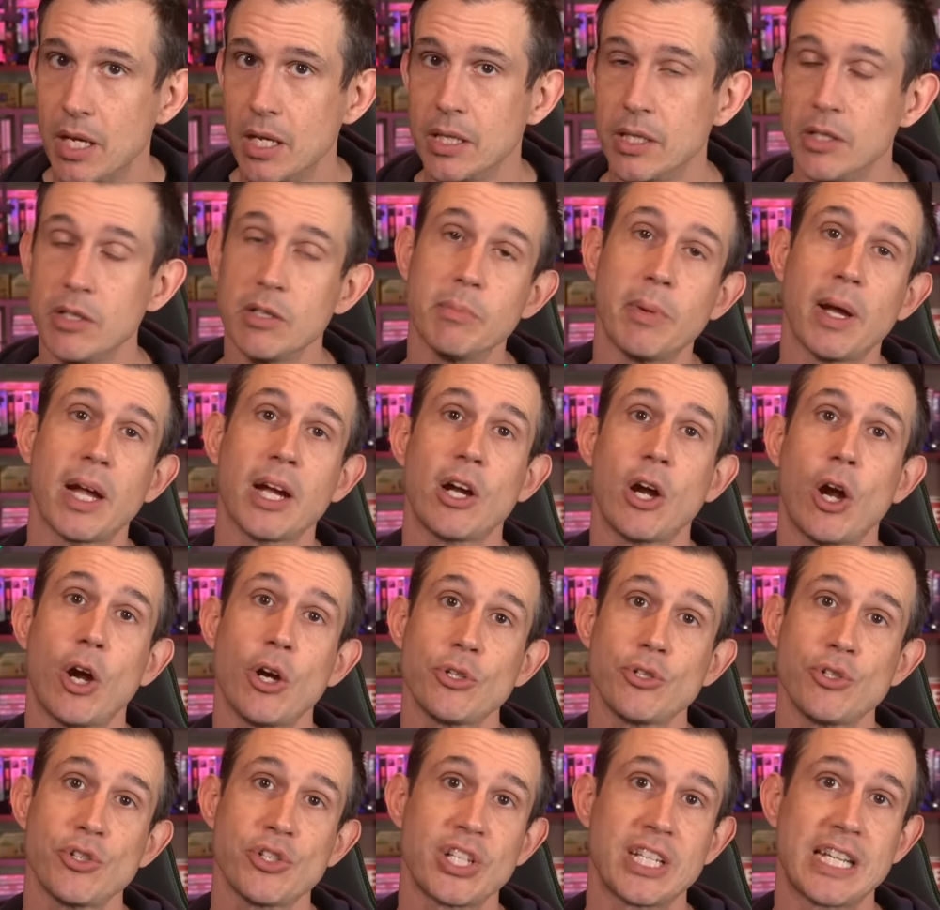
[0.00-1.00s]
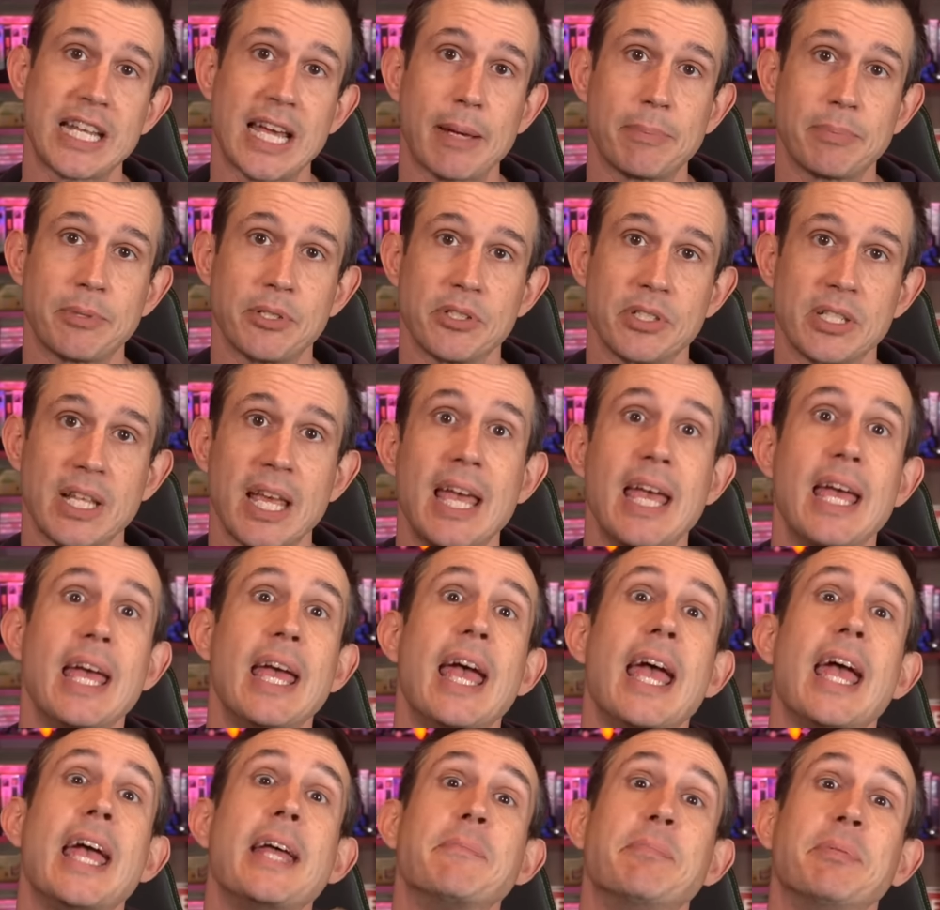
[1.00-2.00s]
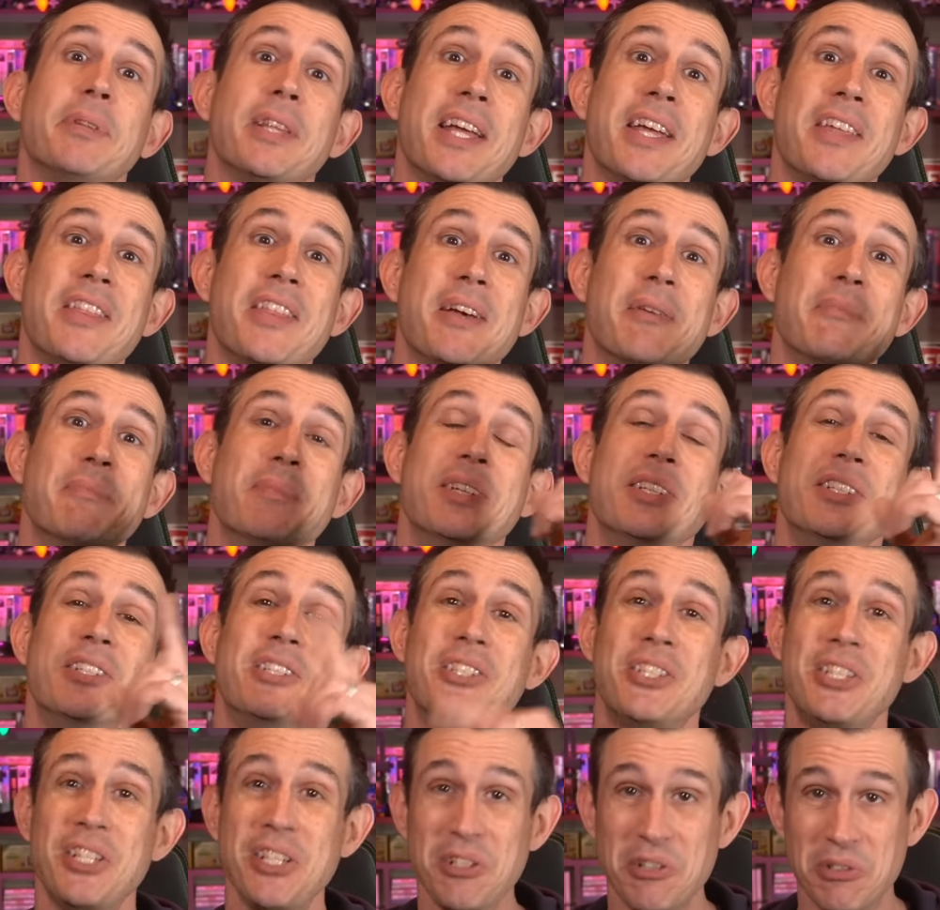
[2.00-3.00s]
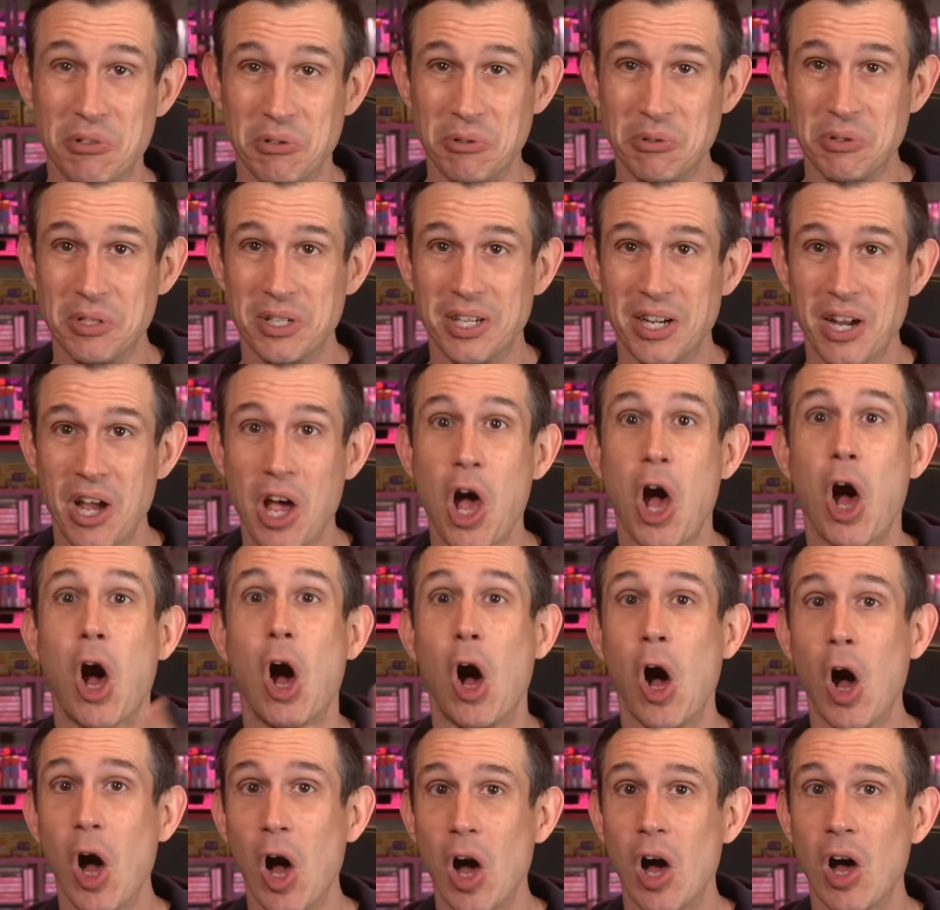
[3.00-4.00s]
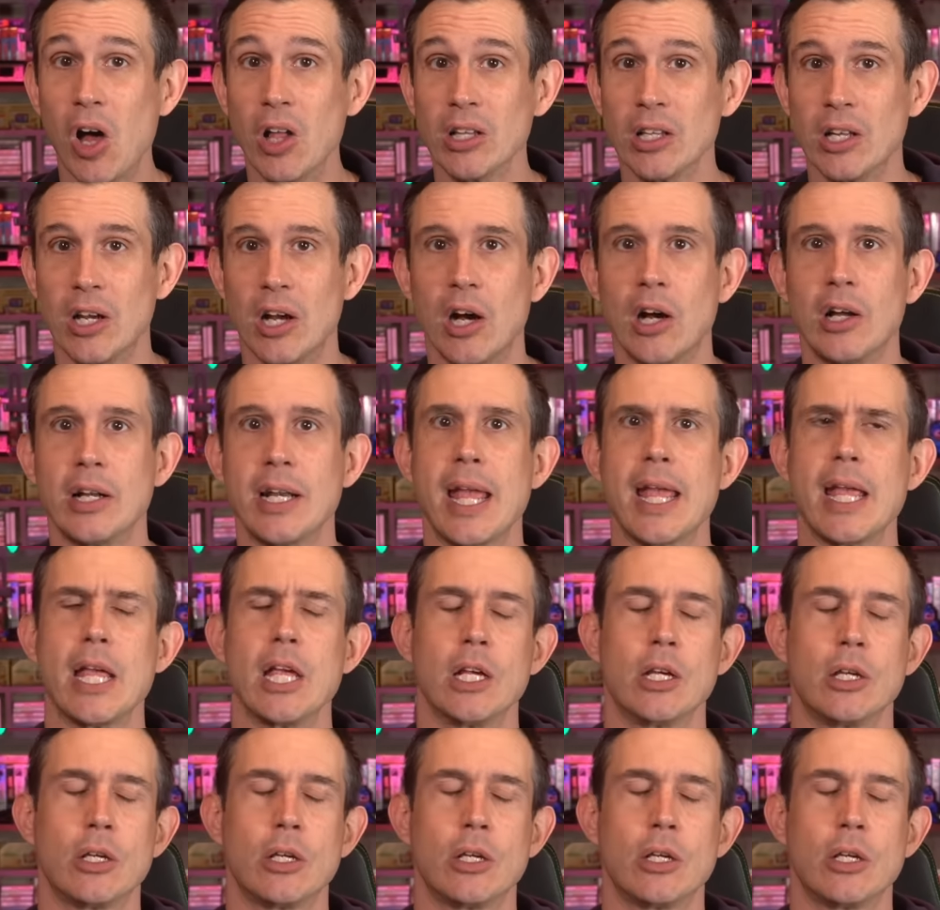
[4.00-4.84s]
you can buy cartridge adapters and play them too, all on a